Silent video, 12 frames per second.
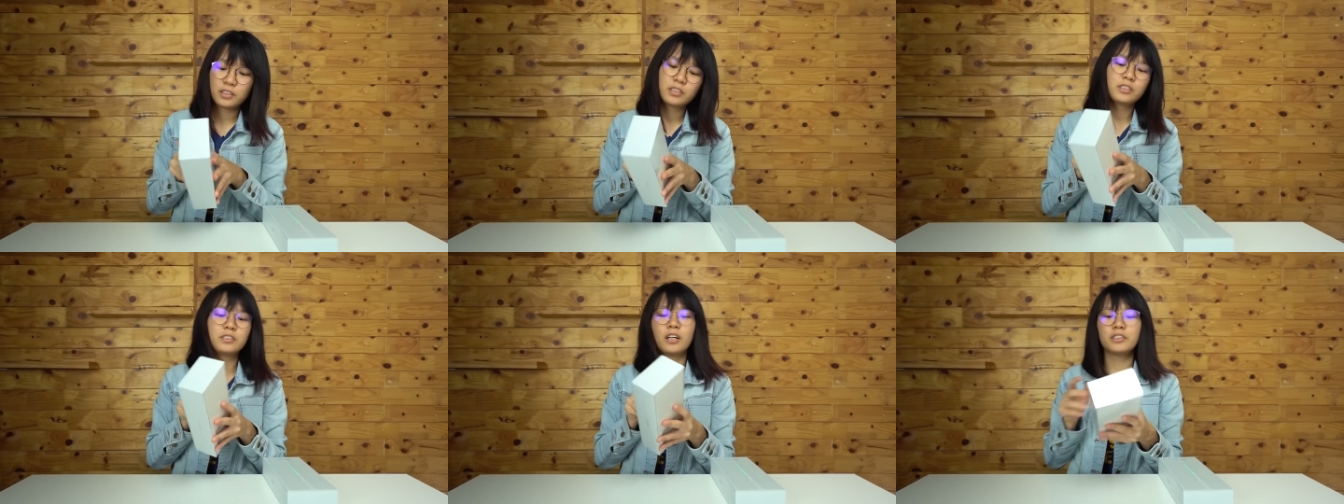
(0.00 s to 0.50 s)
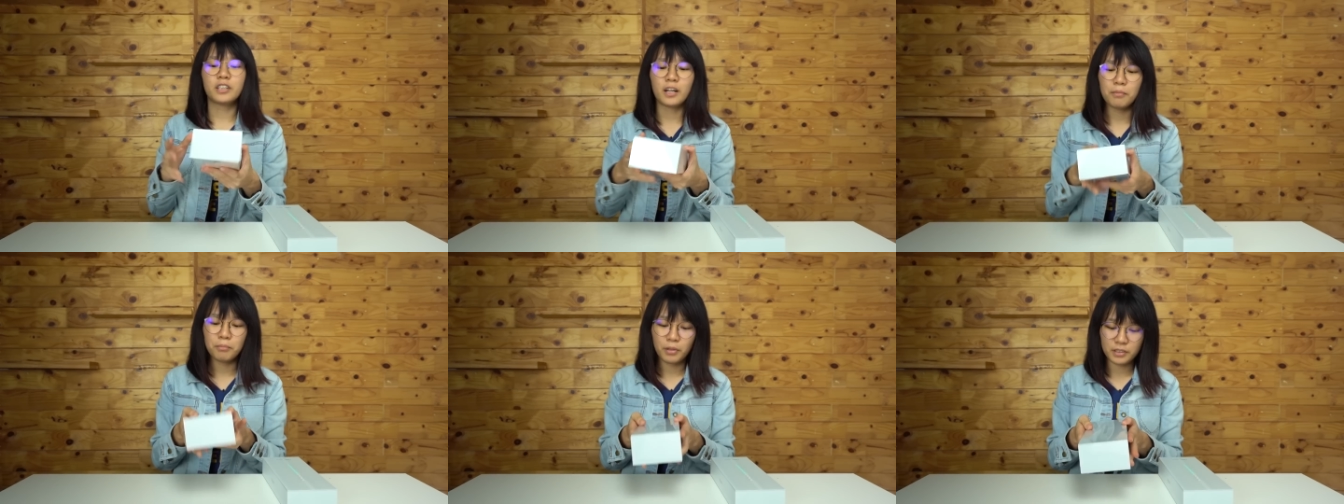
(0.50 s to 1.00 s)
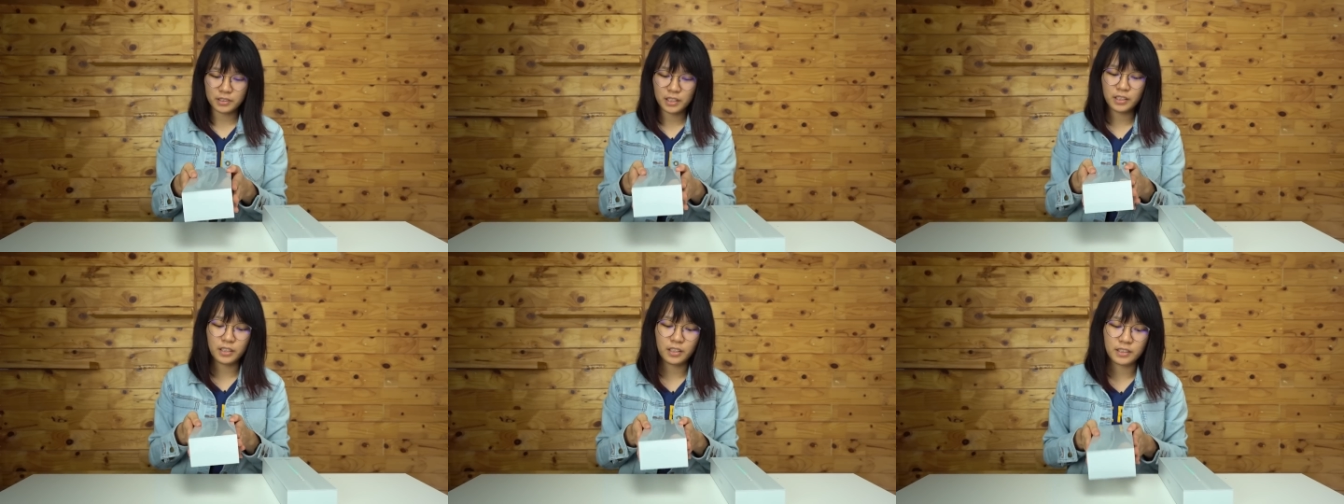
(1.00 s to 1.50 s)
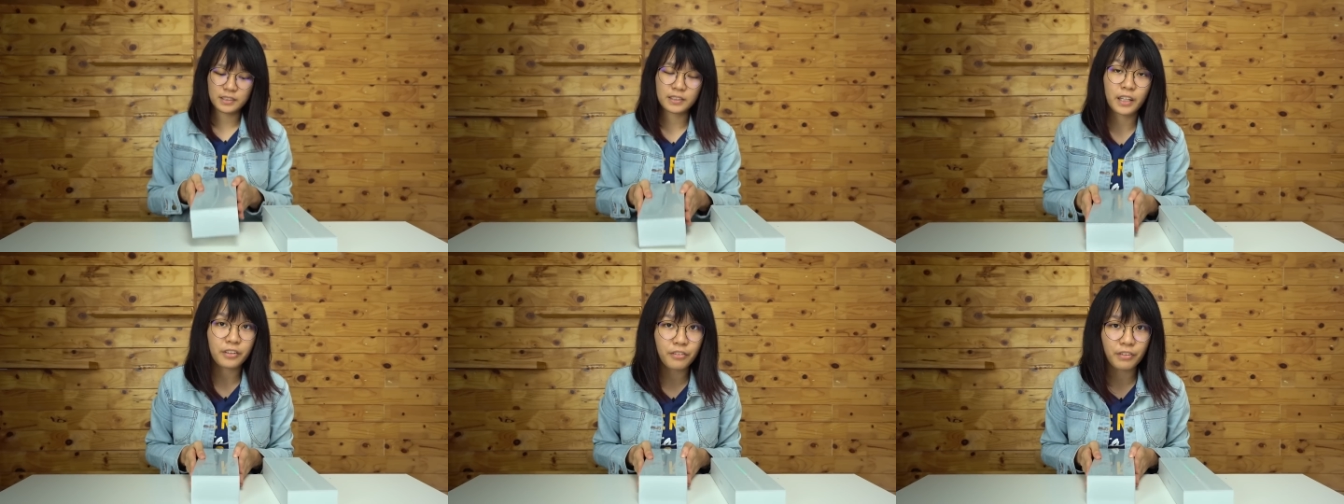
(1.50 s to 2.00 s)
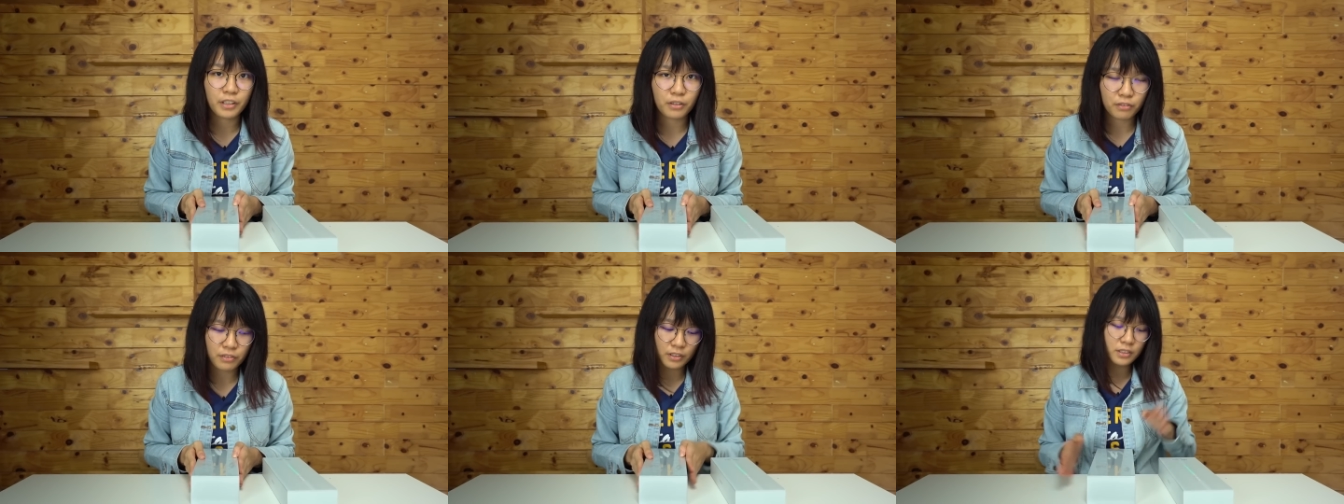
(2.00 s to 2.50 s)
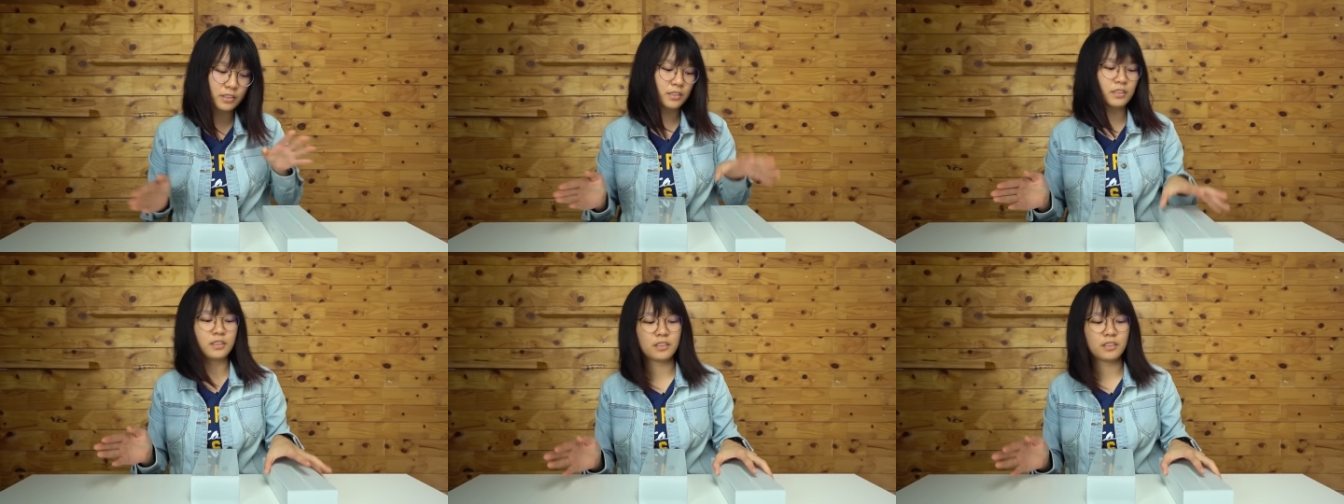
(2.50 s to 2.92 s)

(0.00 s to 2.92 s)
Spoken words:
start unboxing the standard Reno first.